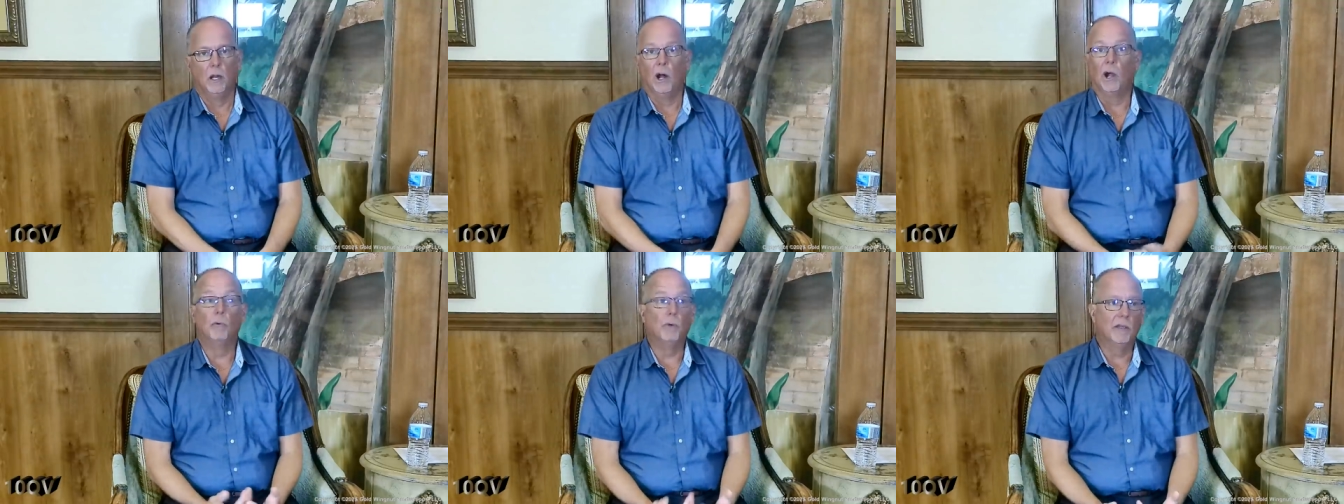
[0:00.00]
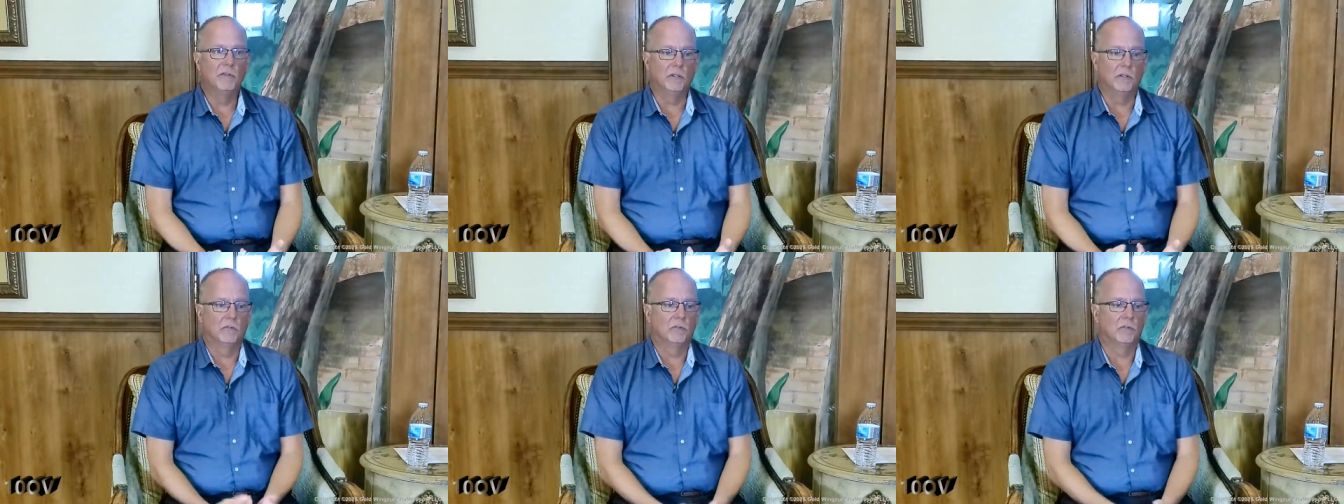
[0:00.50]
Our
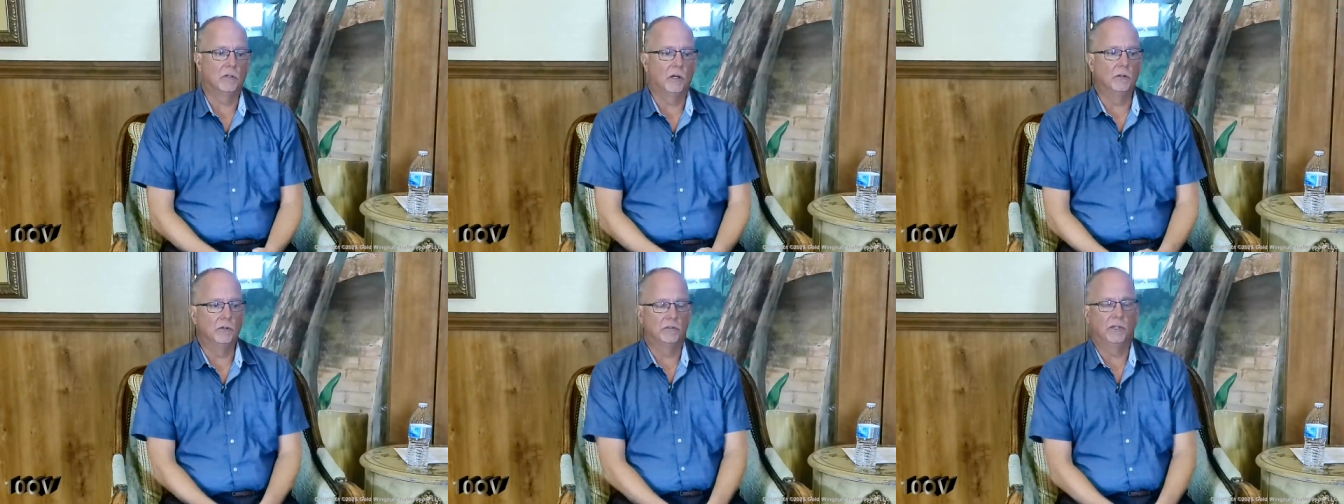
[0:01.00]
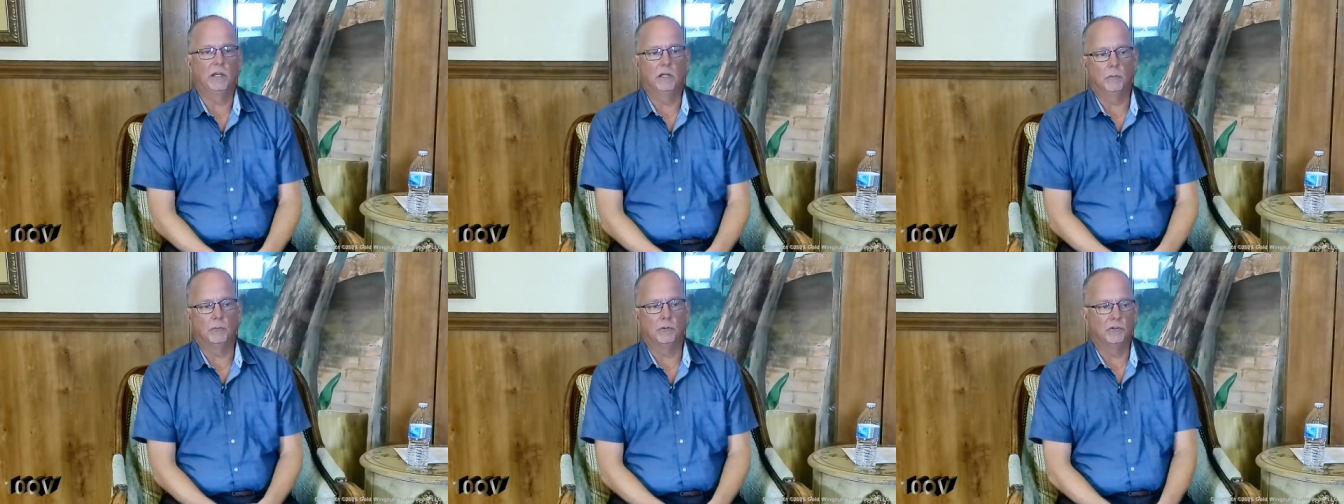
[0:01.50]
residents understand
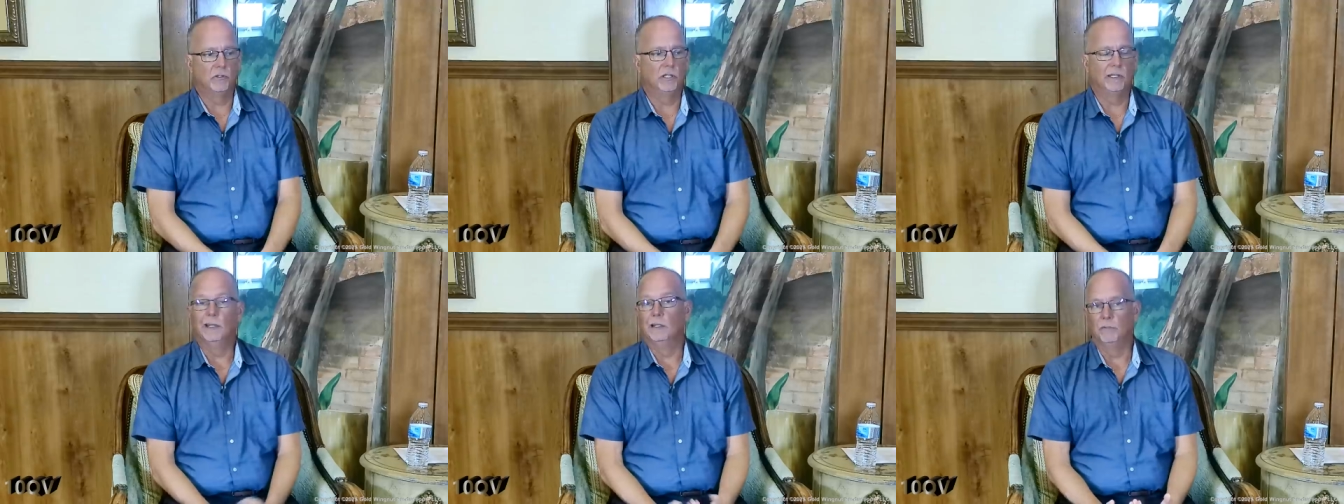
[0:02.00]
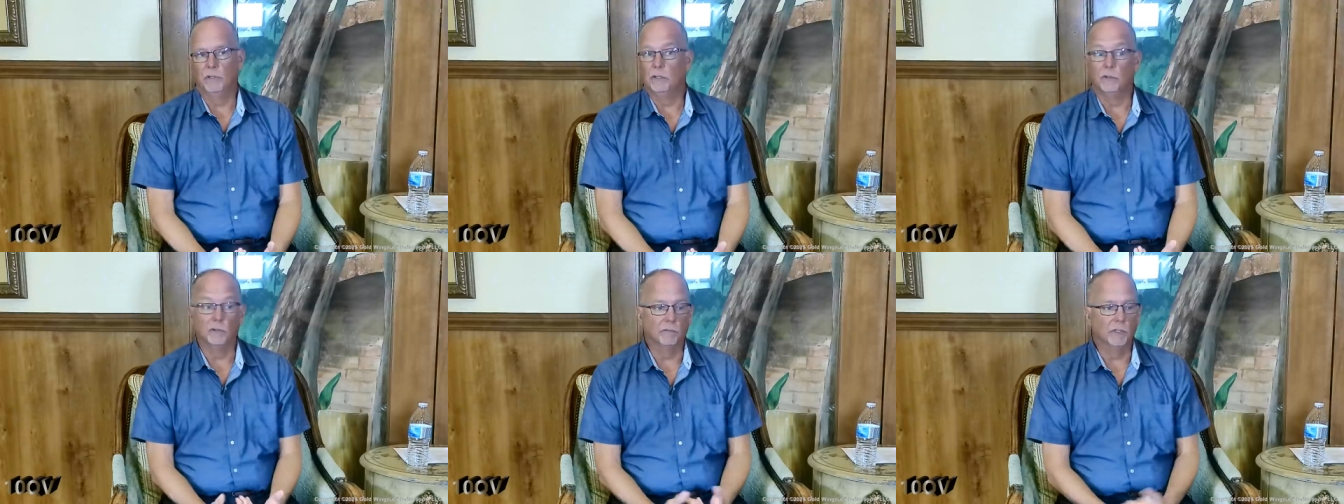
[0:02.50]
and appreciate that living
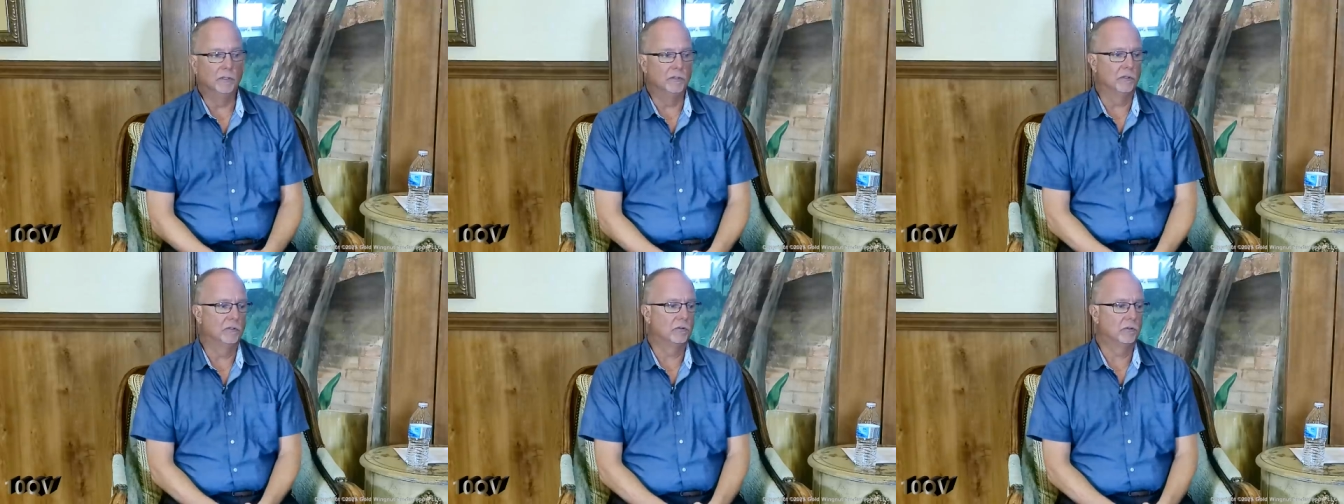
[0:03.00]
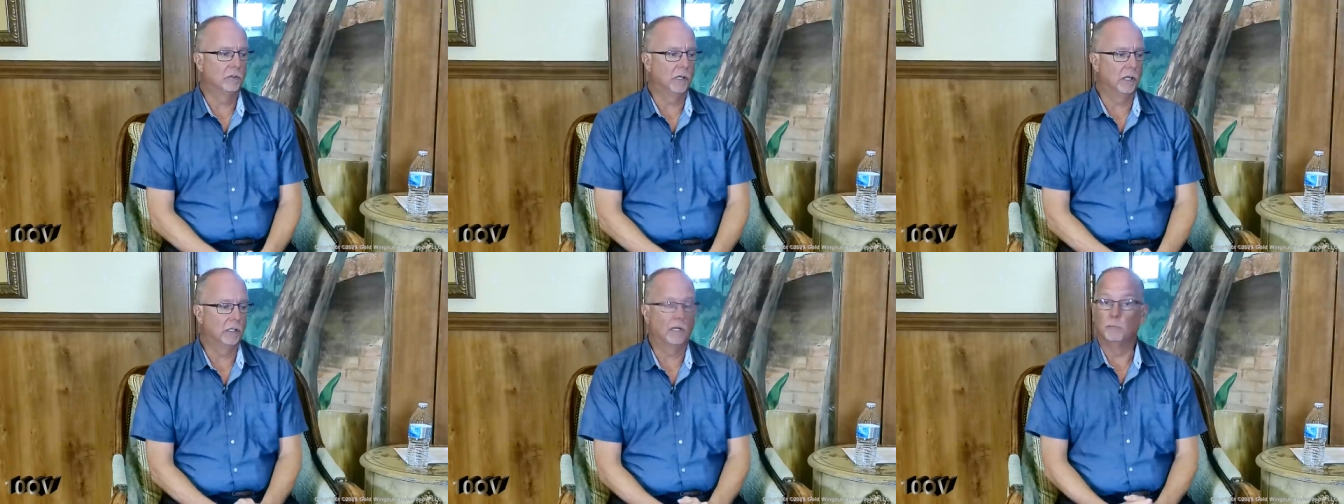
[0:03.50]
here in the Villages
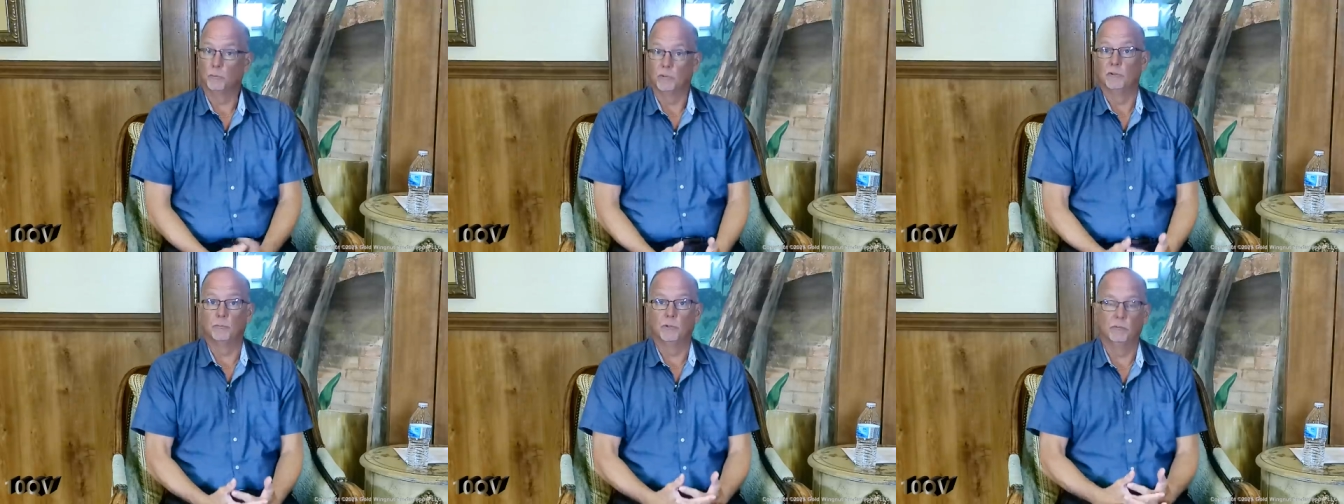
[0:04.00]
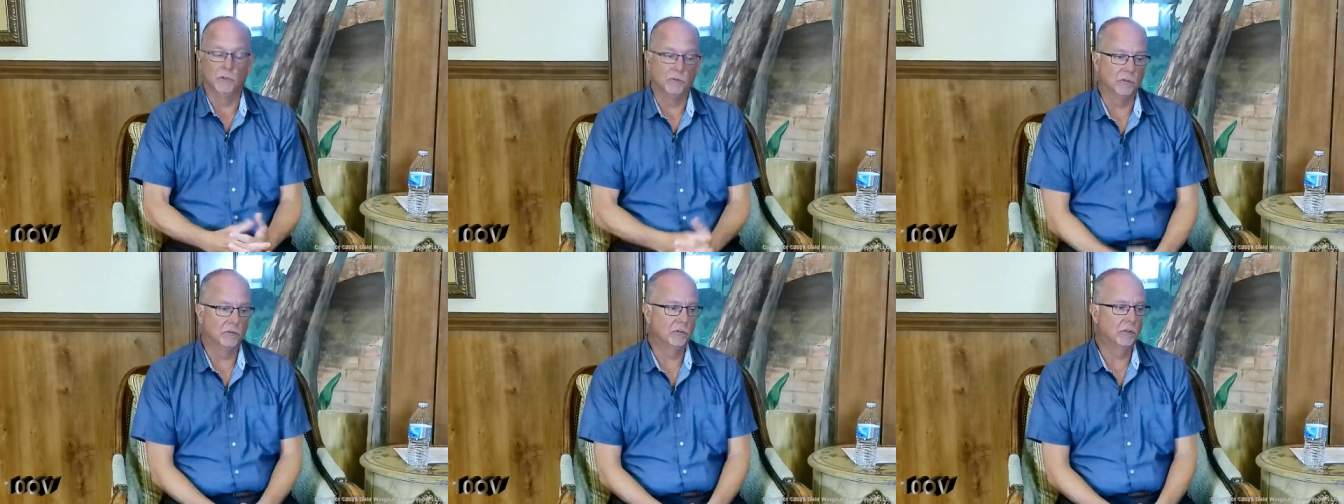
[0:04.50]
comes with its
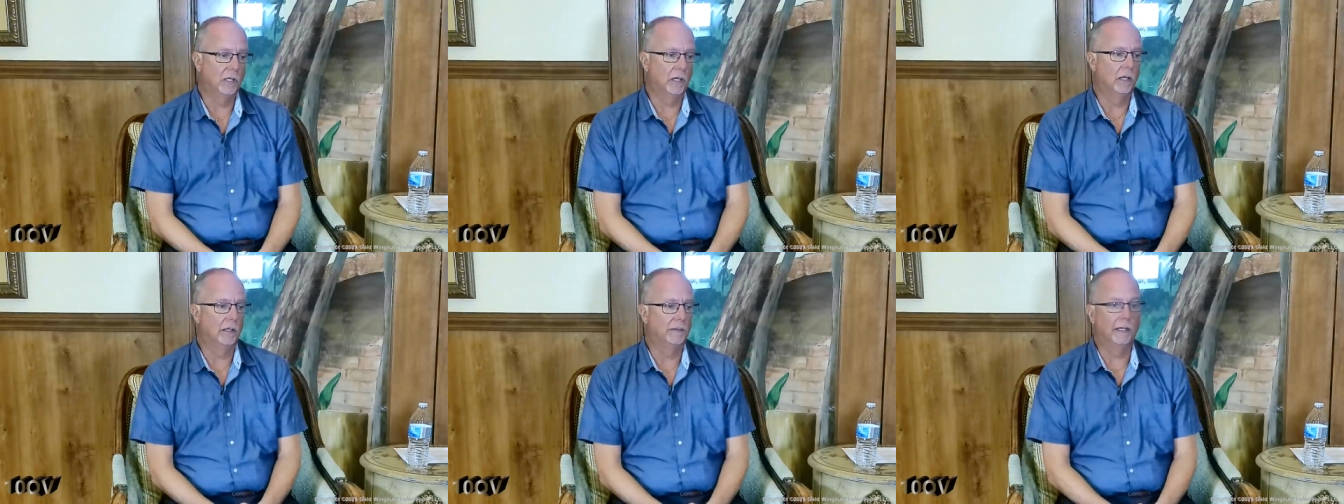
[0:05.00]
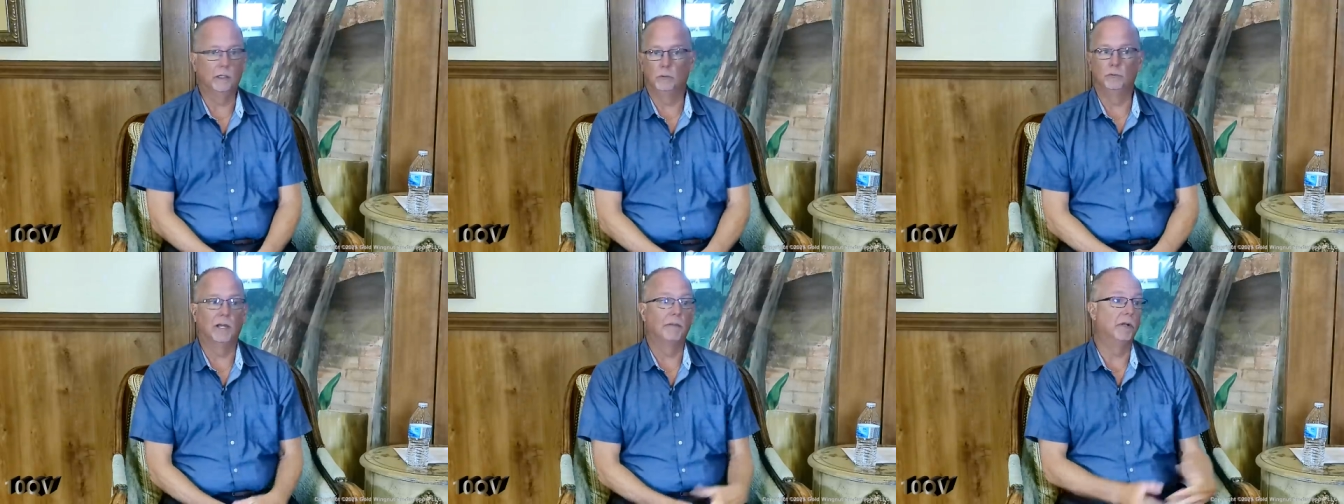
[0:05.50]
privileges, and that
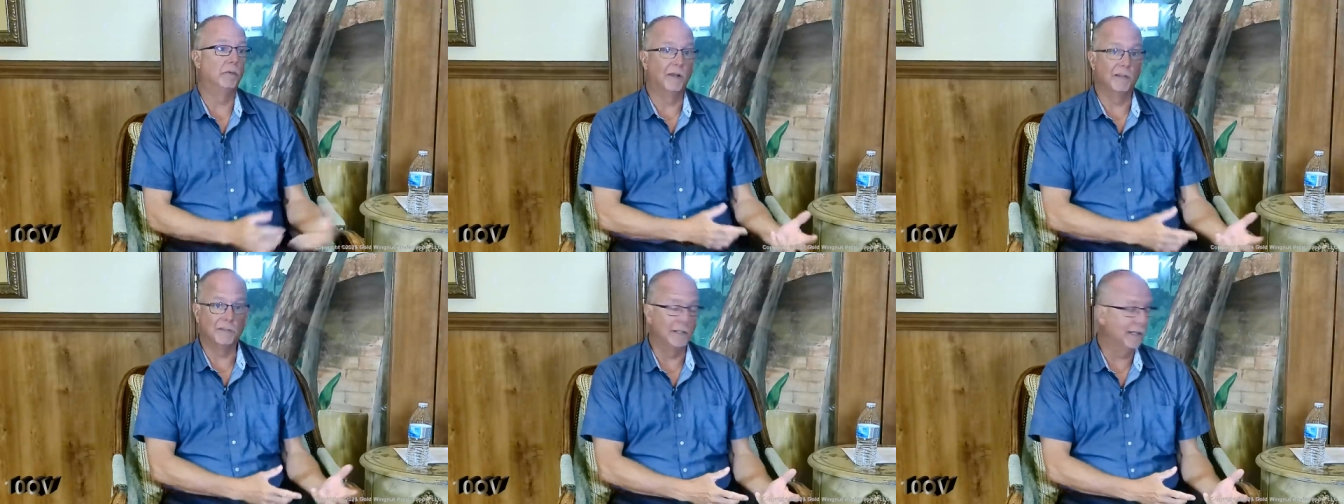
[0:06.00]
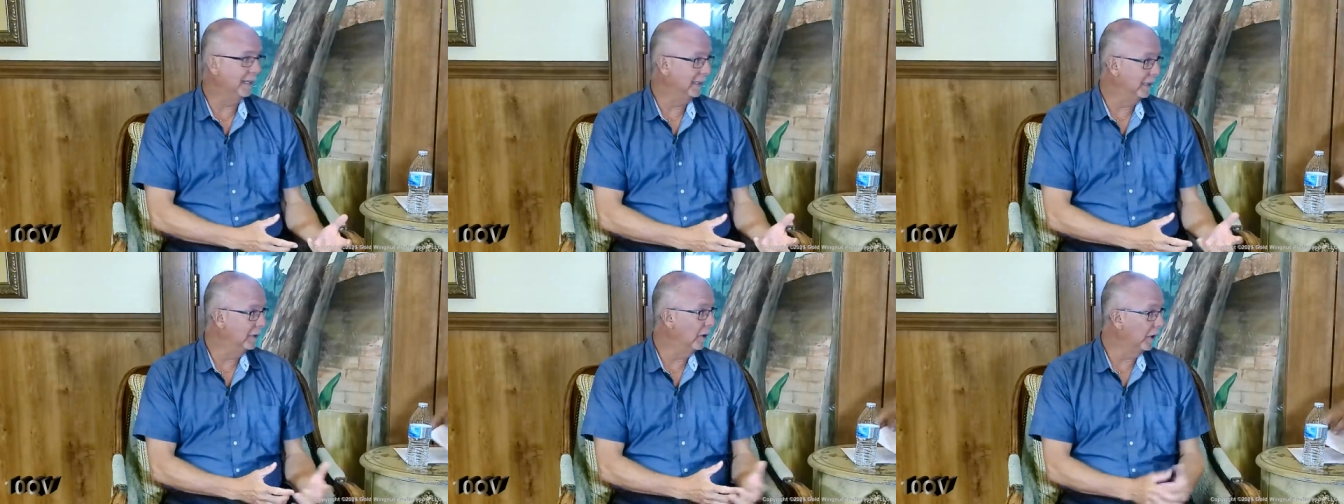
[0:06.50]
includes having a resident
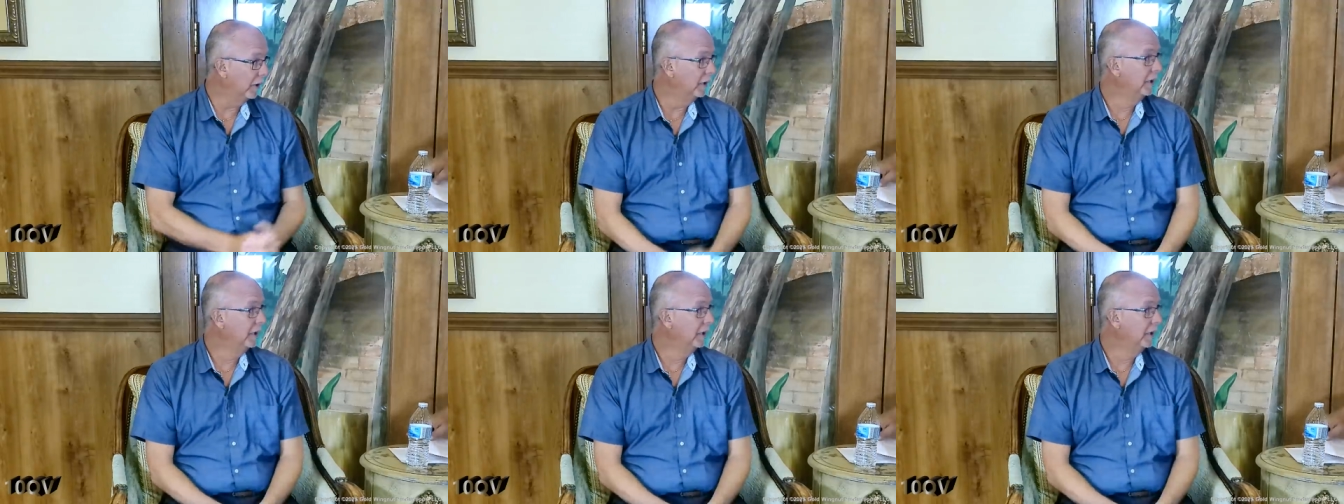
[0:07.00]
ID card.